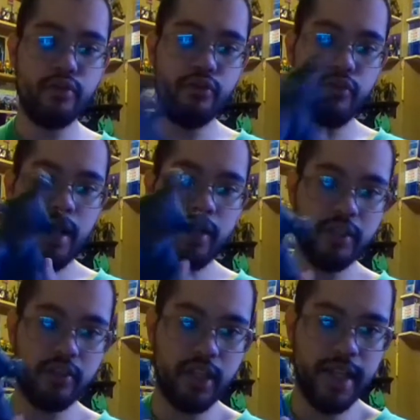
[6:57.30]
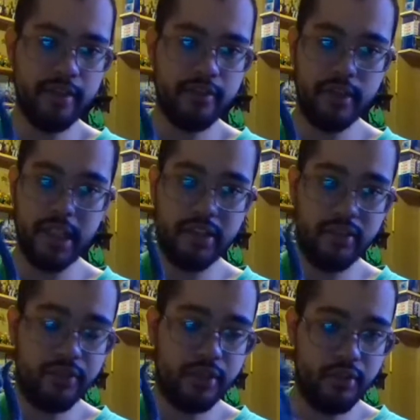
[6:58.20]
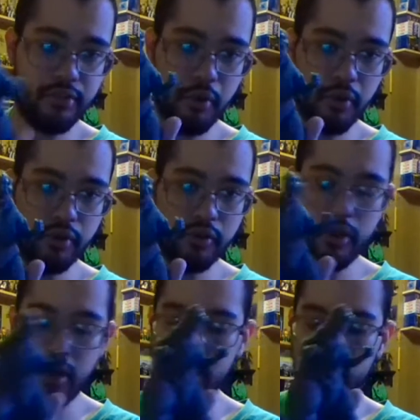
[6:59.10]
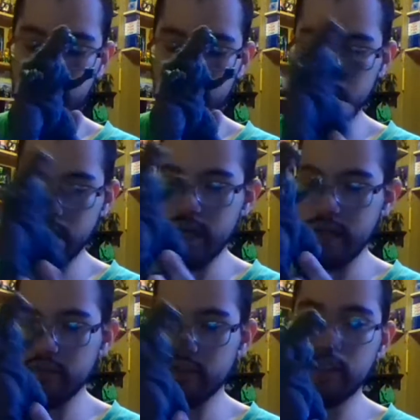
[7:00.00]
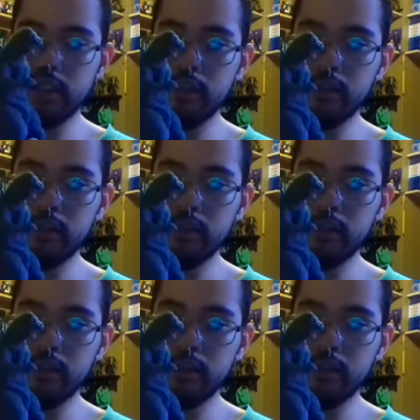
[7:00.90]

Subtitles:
who fell is Classic 1954 Godzilla.